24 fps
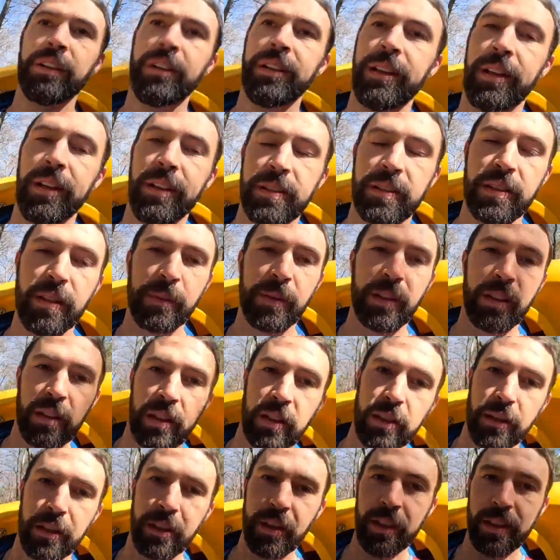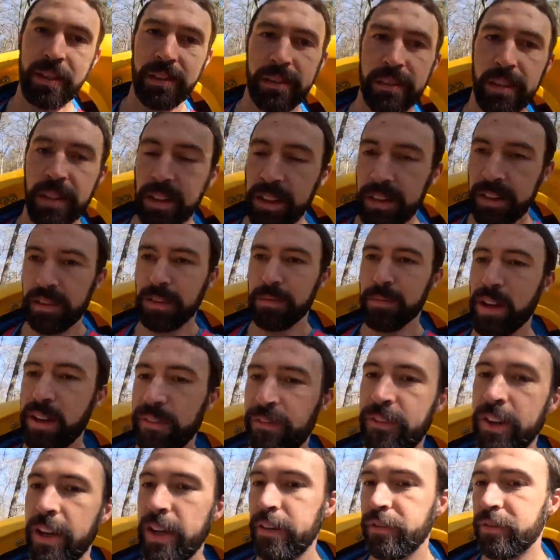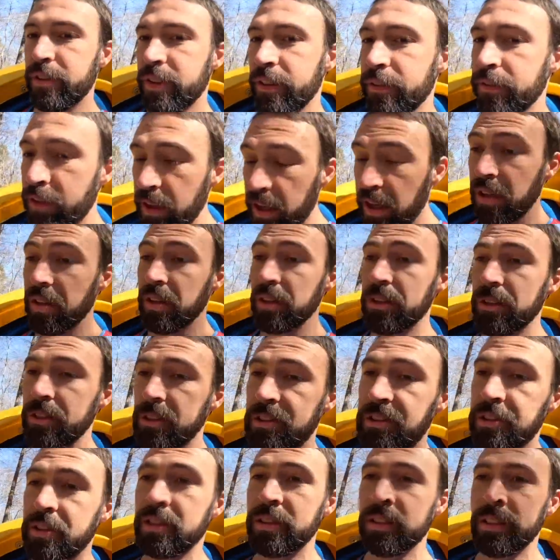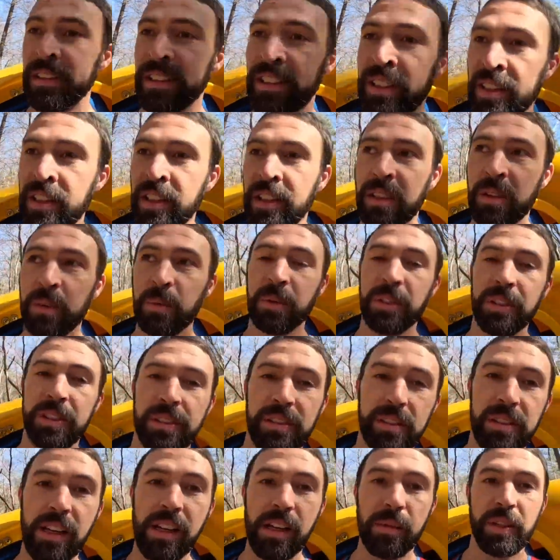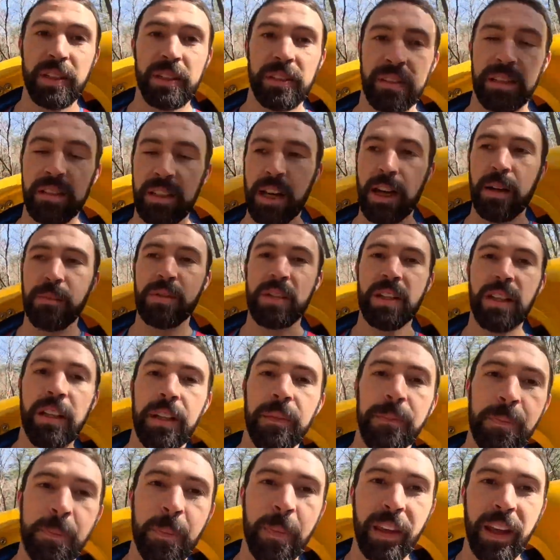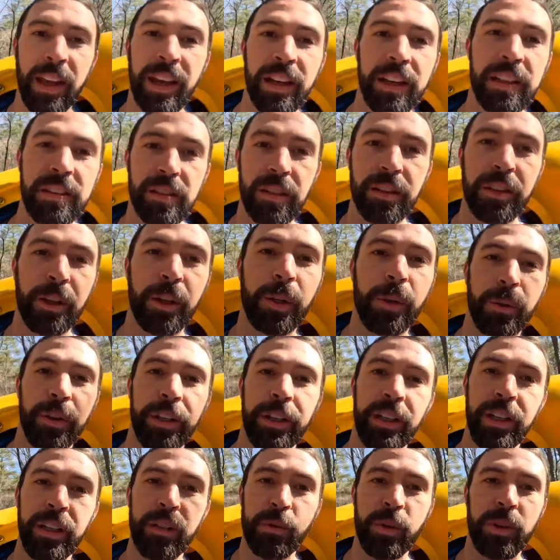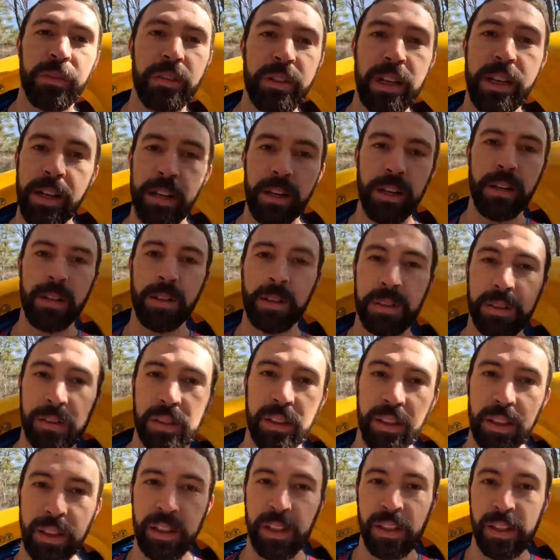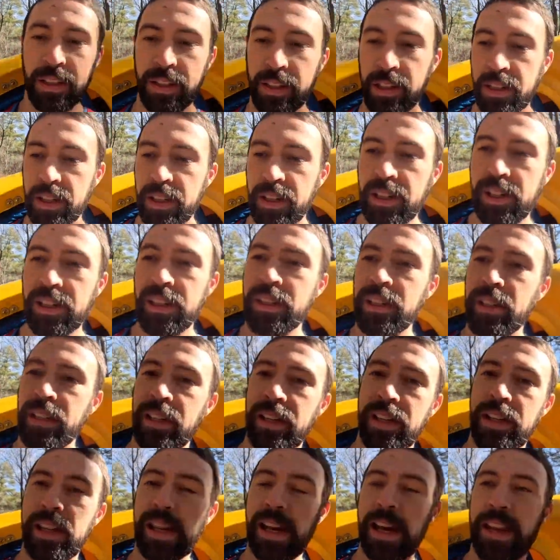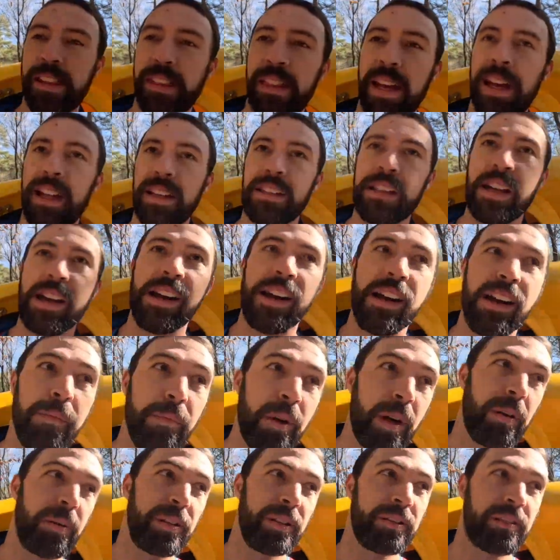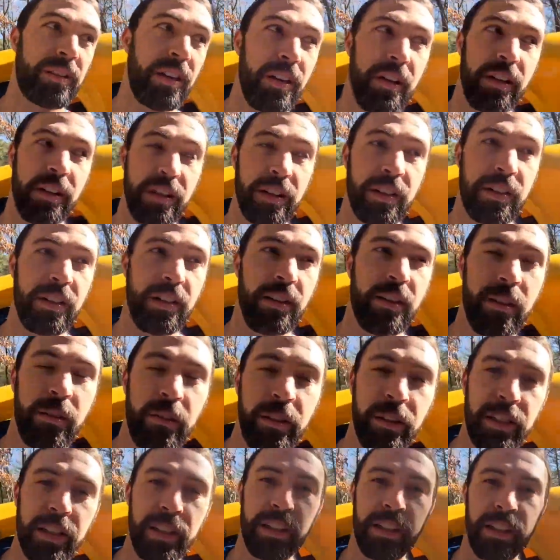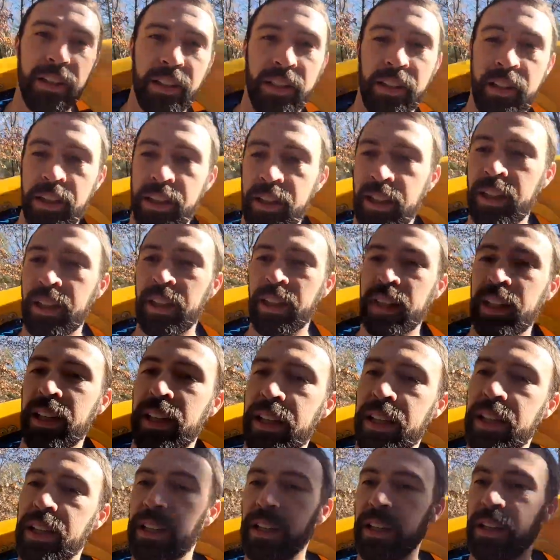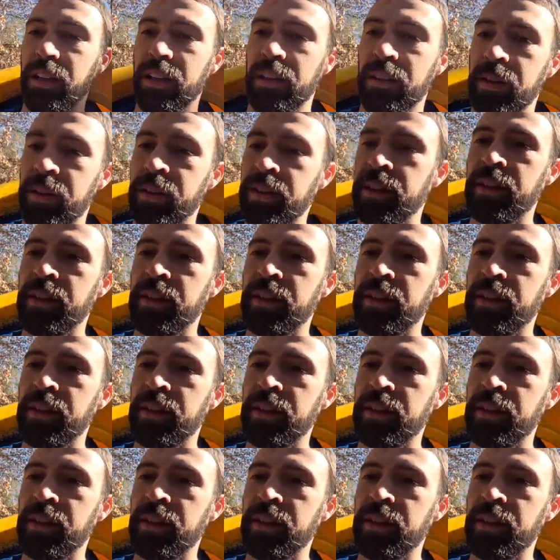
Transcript: you know, something along those lines. And my favorite of those was Tommy's top 10 eddies on the Green River Narrows. At that time I was starting to you know,